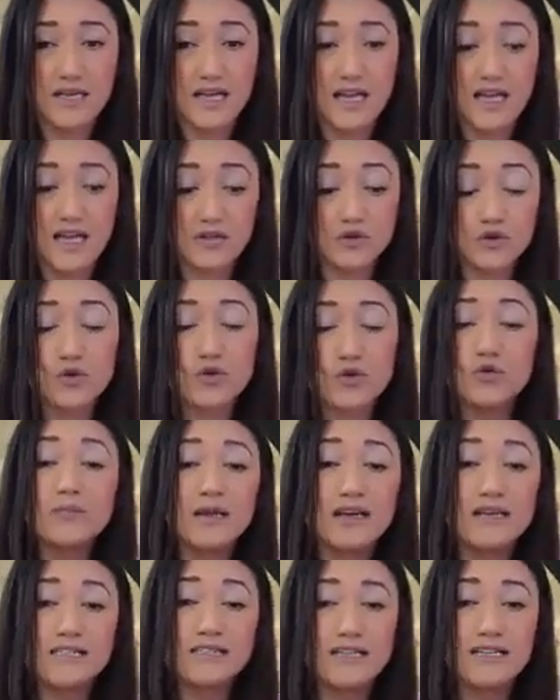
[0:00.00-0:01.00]
And through
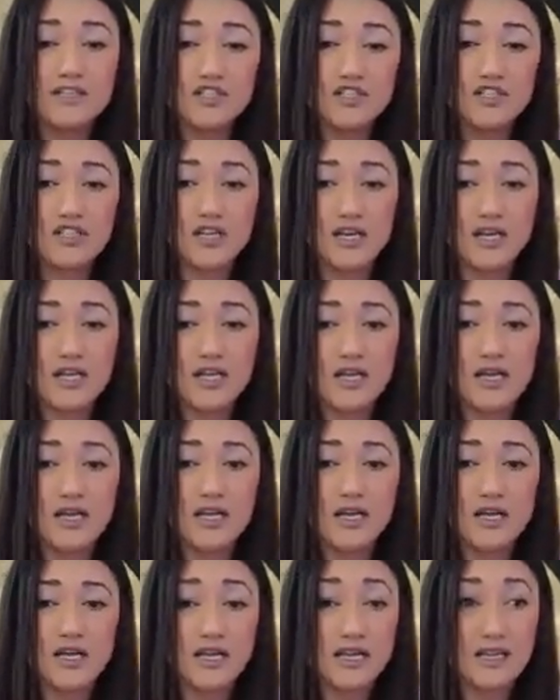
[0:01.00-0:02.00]
meditation,
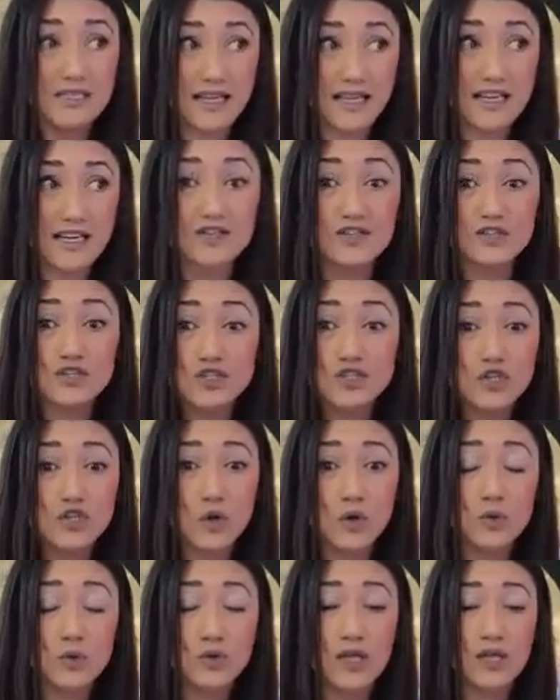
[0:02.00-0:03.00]
it is actually
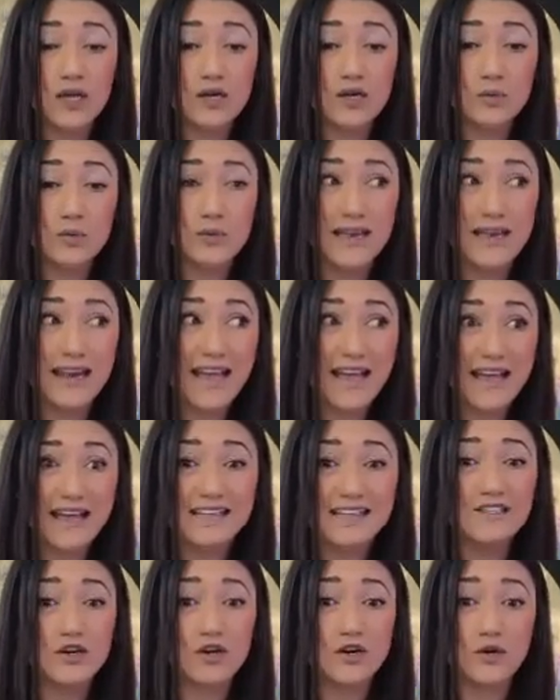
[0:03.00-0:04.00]
shown that we
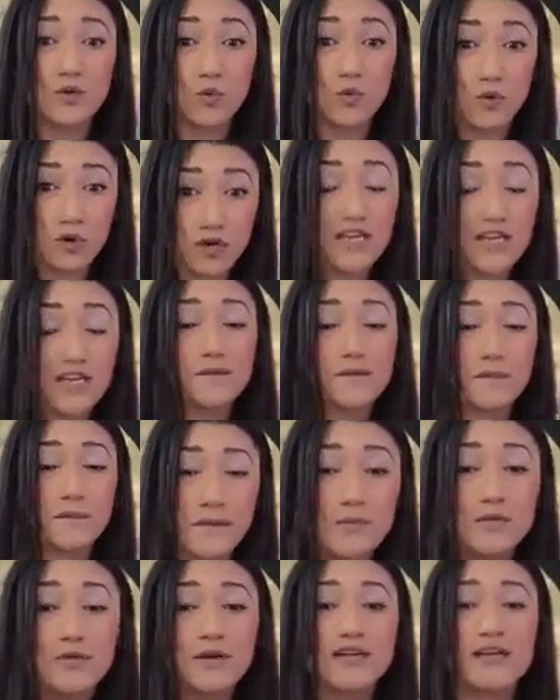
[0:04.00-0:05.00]
enhance our working
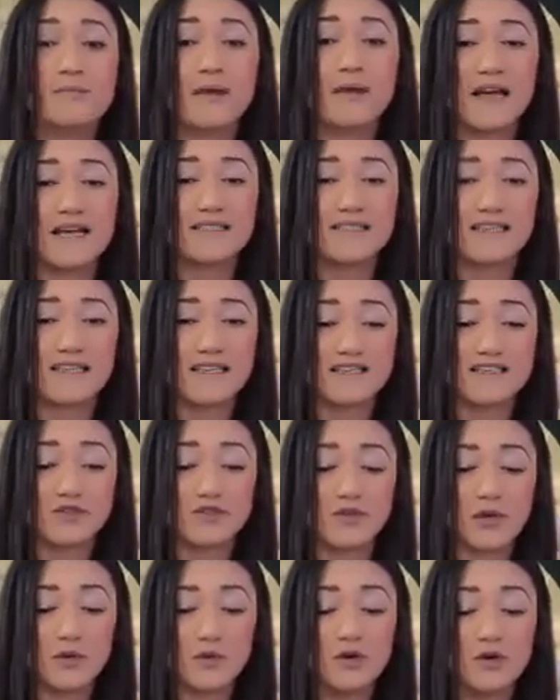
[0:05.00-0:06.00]
memory capacity so
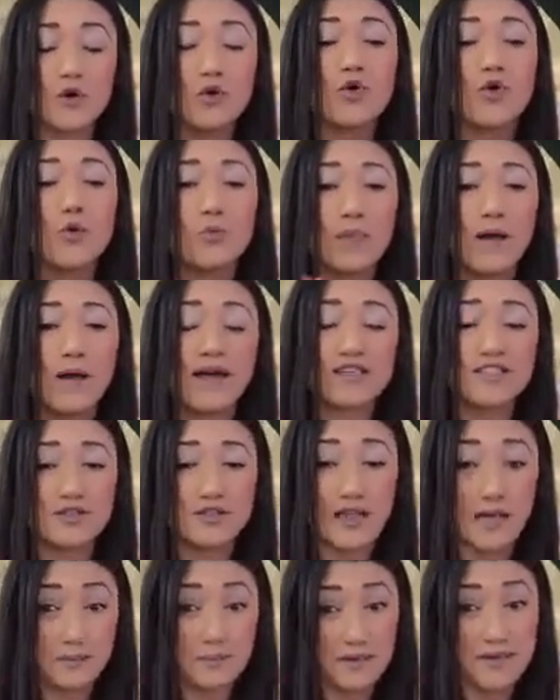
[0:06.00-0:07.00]
that we don't go back to
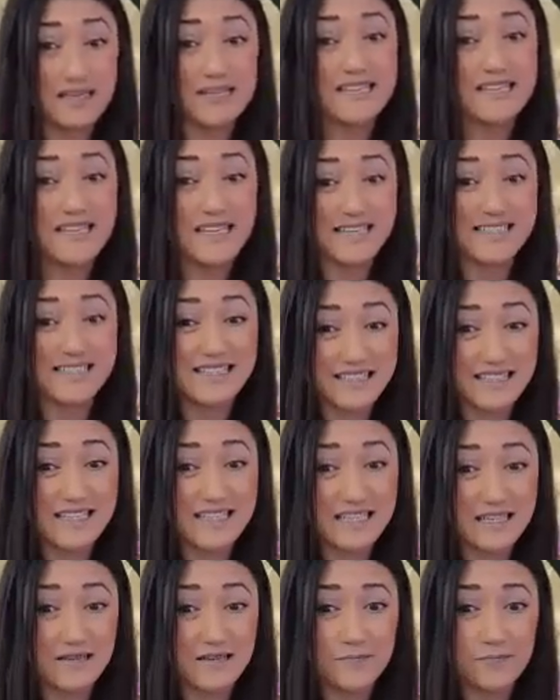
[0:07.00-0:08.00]
that
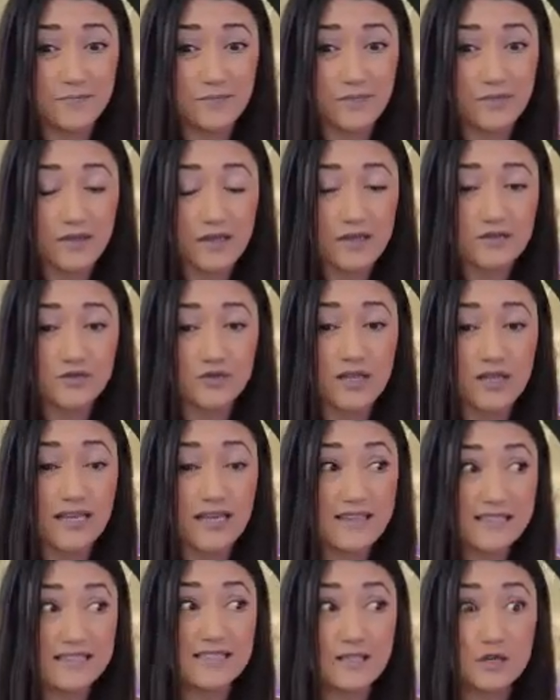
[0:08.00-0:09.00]
PTSD. So that
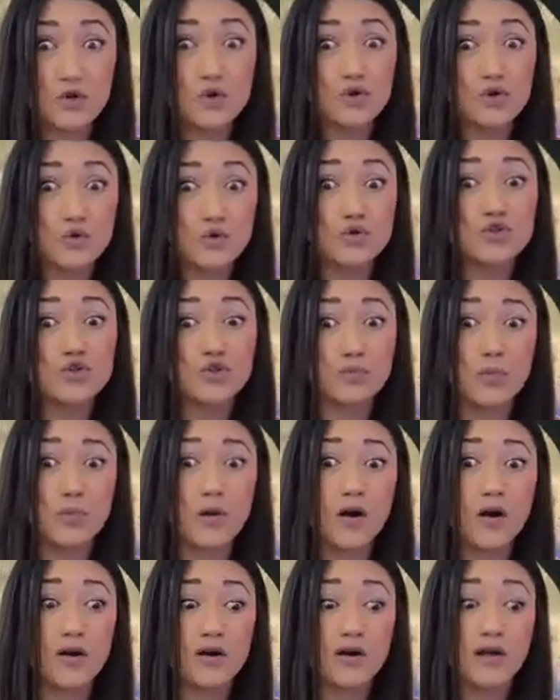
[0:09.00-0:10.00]
this is a crucial
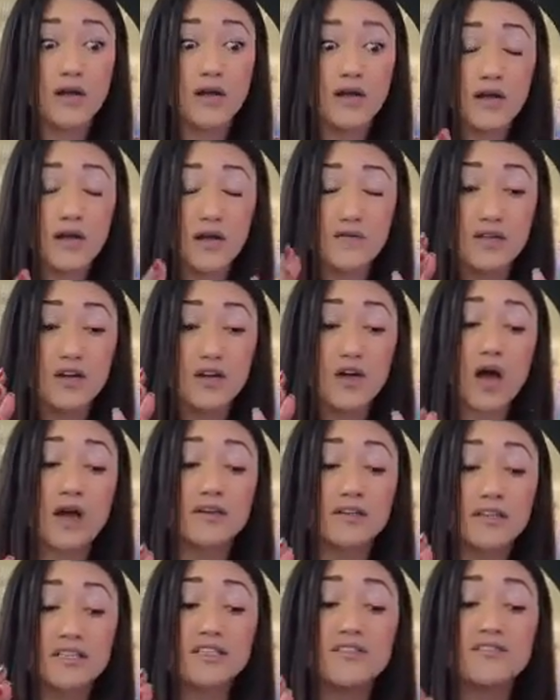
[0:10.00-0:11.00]
part of the
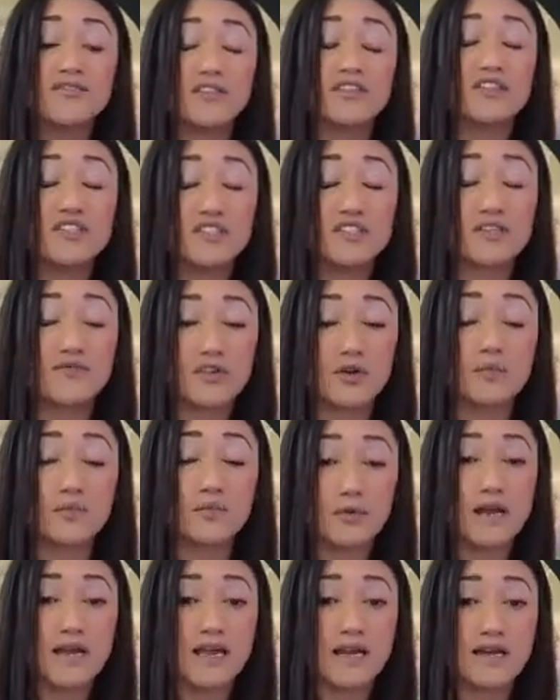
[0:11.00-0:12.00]
cognitive function of your
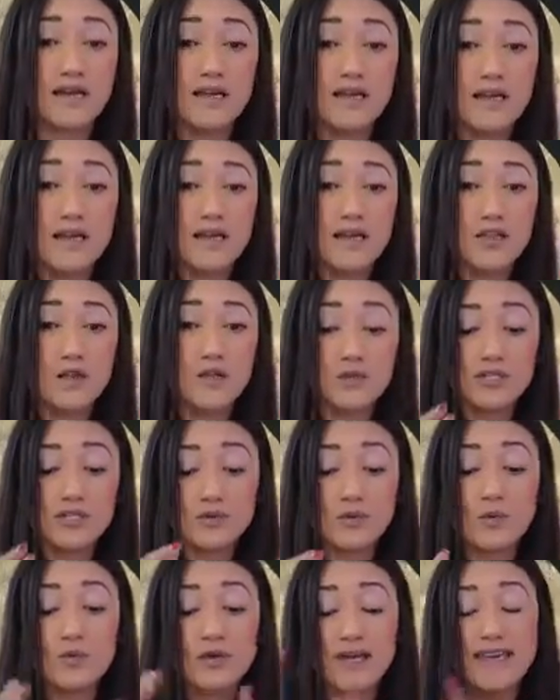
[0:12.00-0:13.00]
brain. The reason
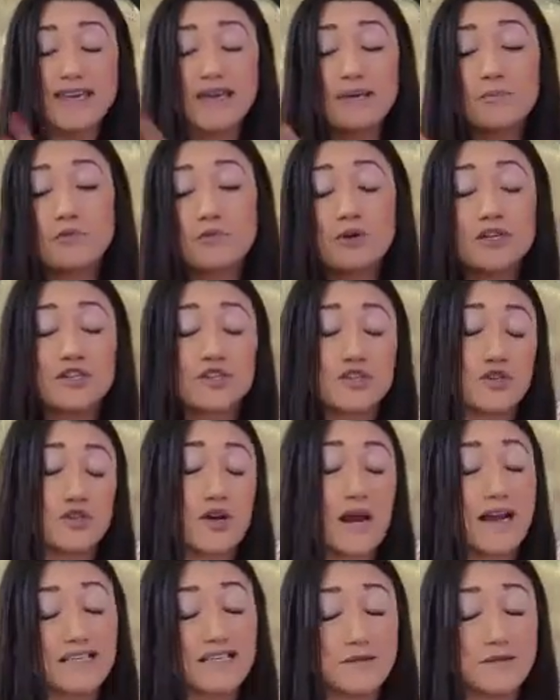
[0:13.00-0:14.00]
why we keep
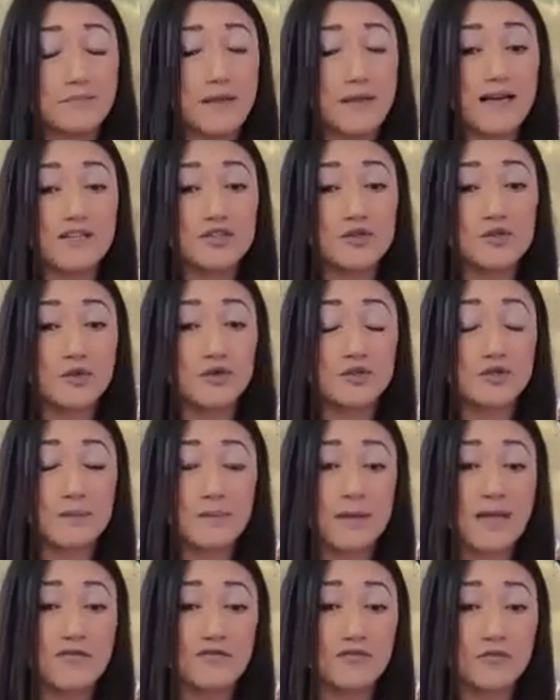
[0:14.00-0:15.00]
retracting back to those
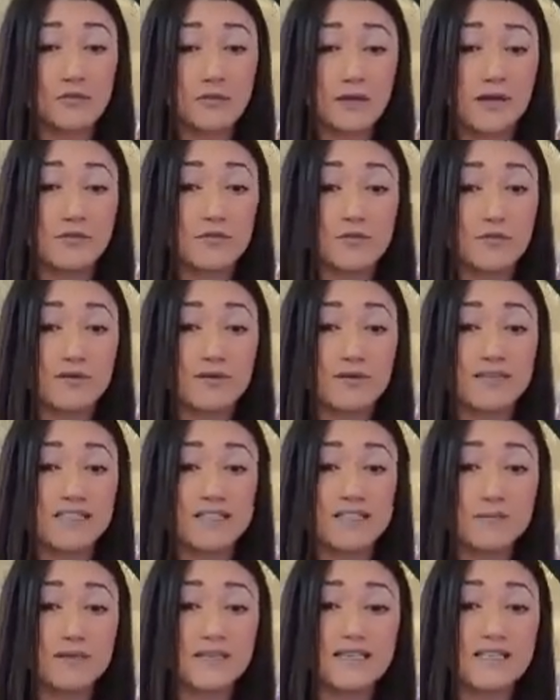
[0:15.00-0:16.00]
painful memories
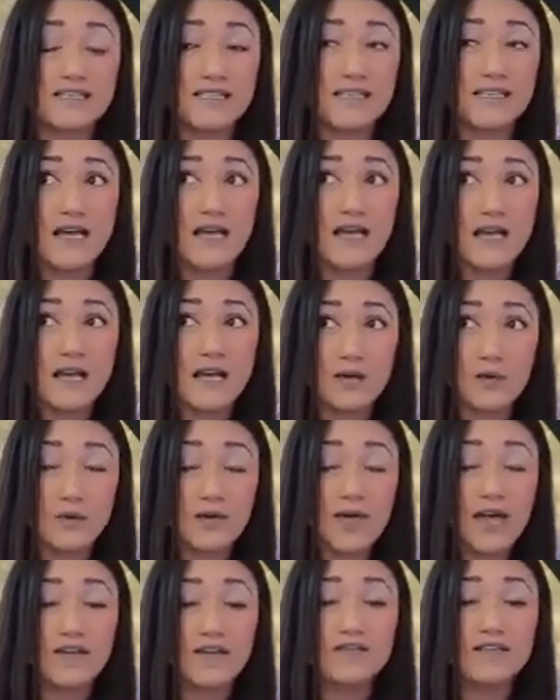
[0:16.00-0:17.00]
is because we
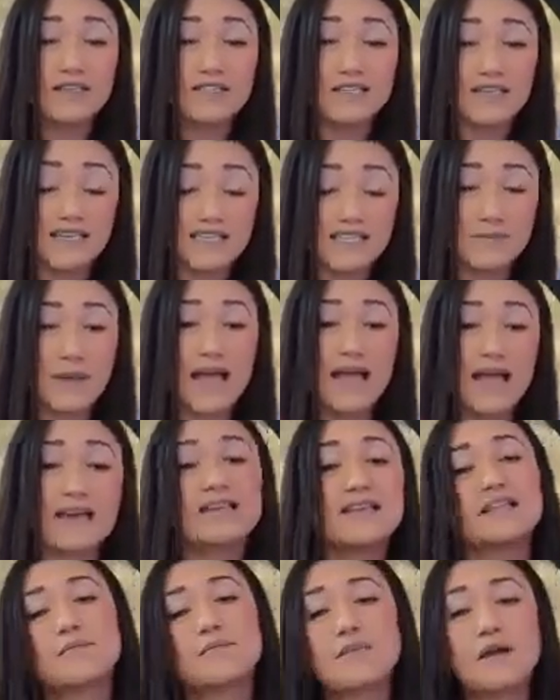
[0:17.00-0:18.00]
haven't
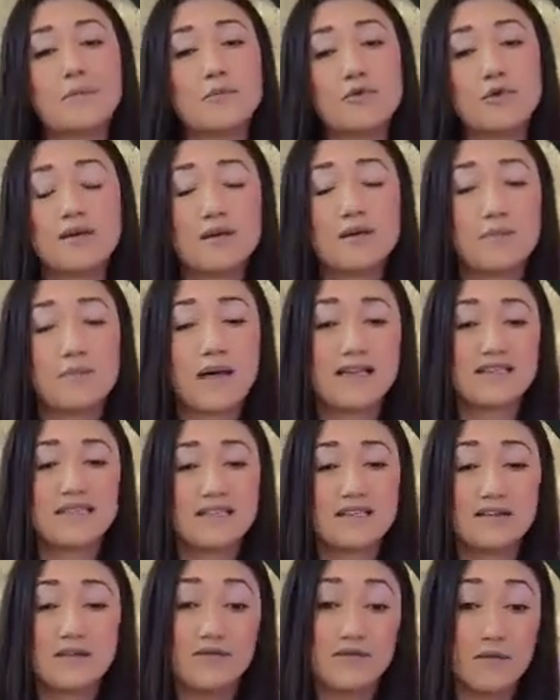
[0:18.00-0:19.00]
expanded the memory
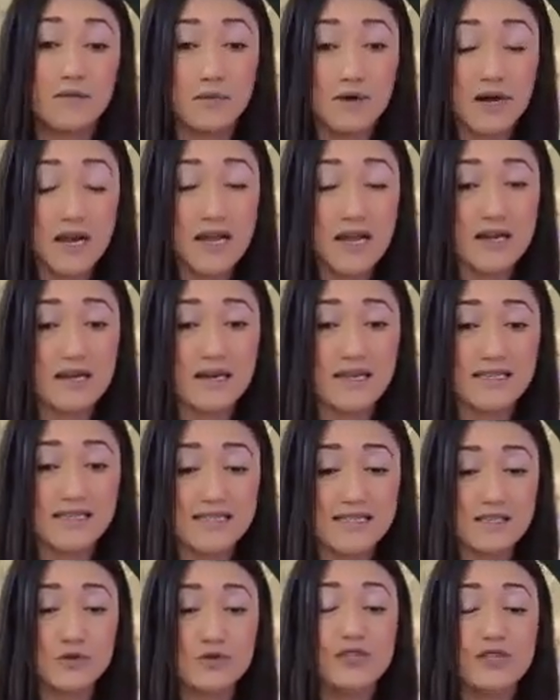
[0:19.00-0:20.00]
capacity of the brain. It
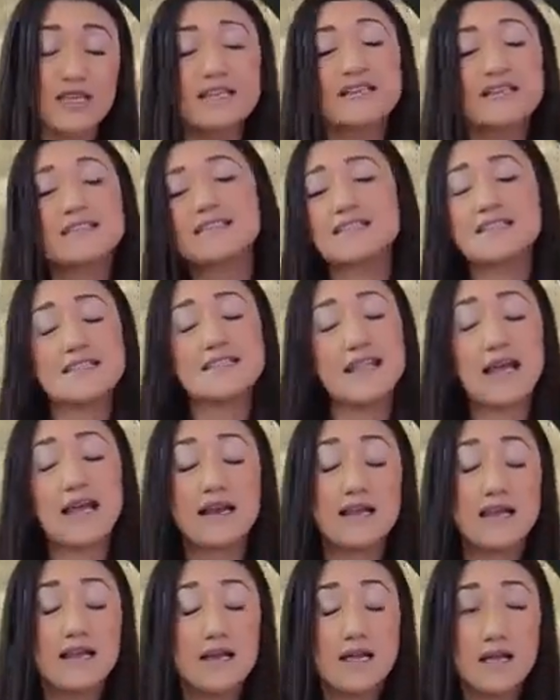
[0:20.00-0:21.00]
still thinks it's in that
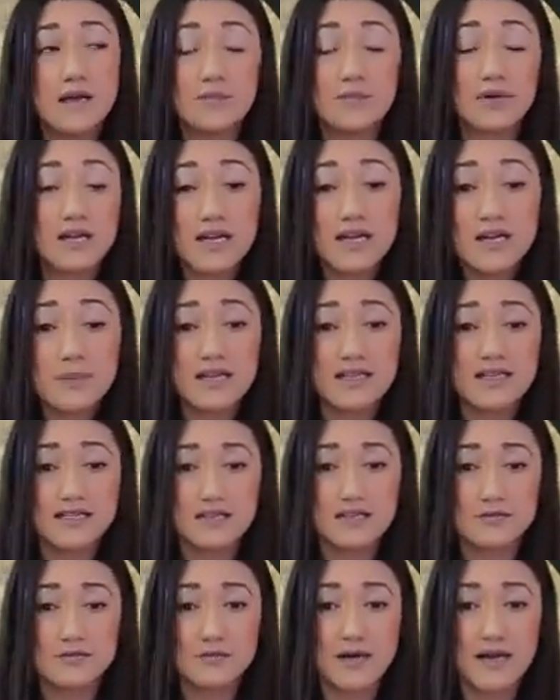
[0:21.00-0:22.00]
predicament,
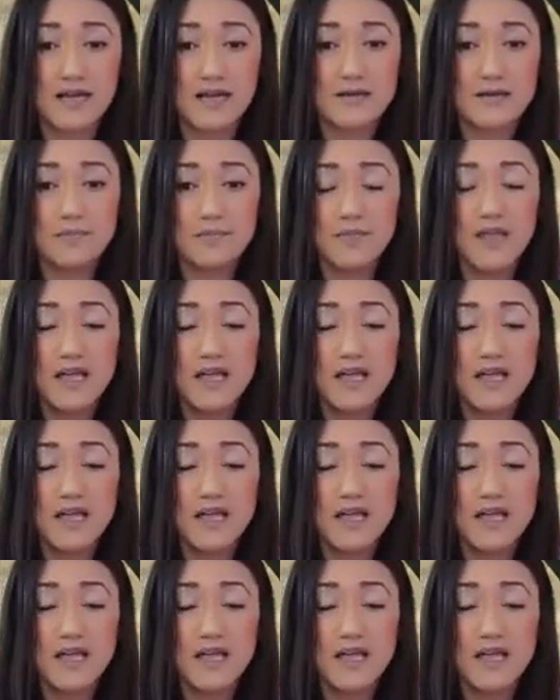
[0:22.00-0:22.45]
right?